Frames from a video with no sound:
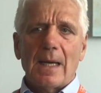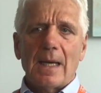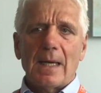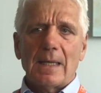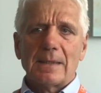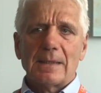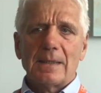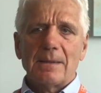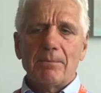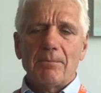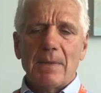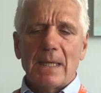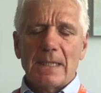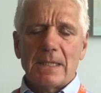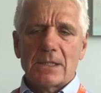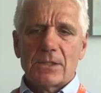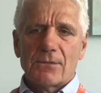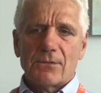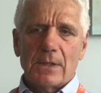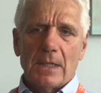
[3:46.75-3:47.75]
and it
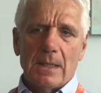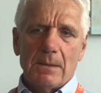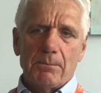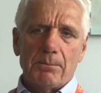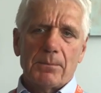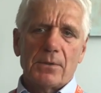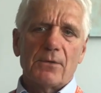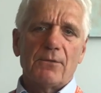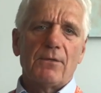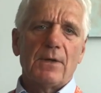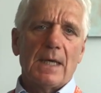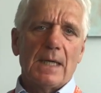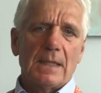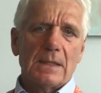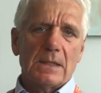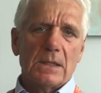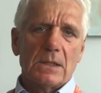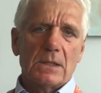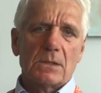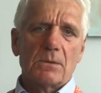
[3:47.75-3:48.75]
makes uh,
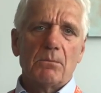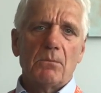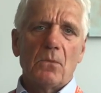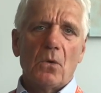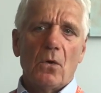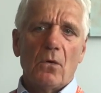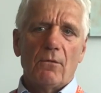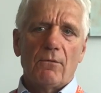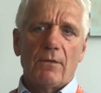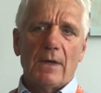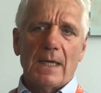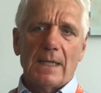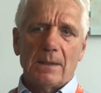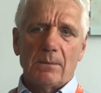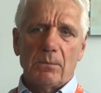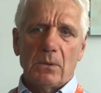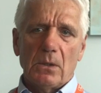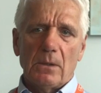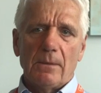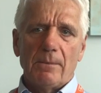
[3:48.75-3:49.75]
providers more
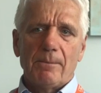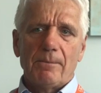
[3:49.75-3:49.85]
viable.